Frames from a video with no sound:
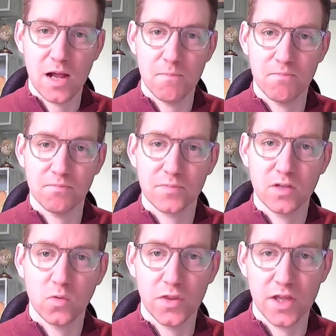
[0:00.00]

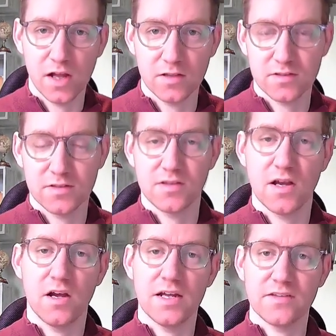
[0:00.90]
the answers
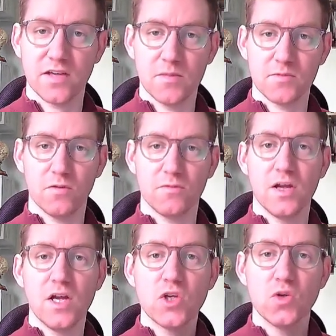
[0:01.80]
are in terms of
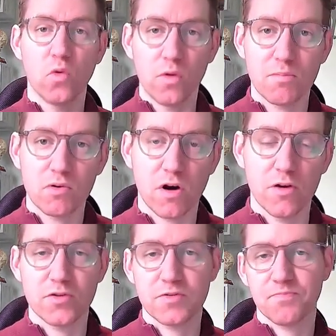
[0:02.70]
your
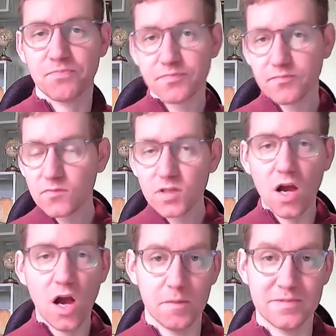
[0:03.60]
approach,
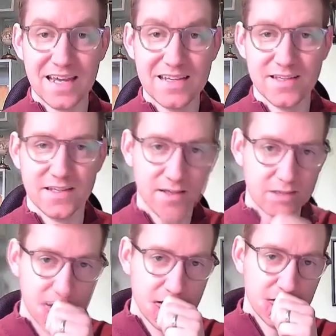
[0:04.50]
updating
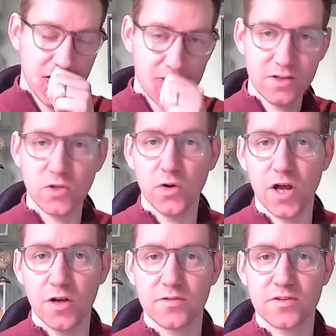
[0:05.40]
your
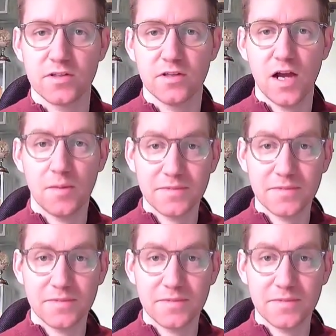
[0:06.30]
notes,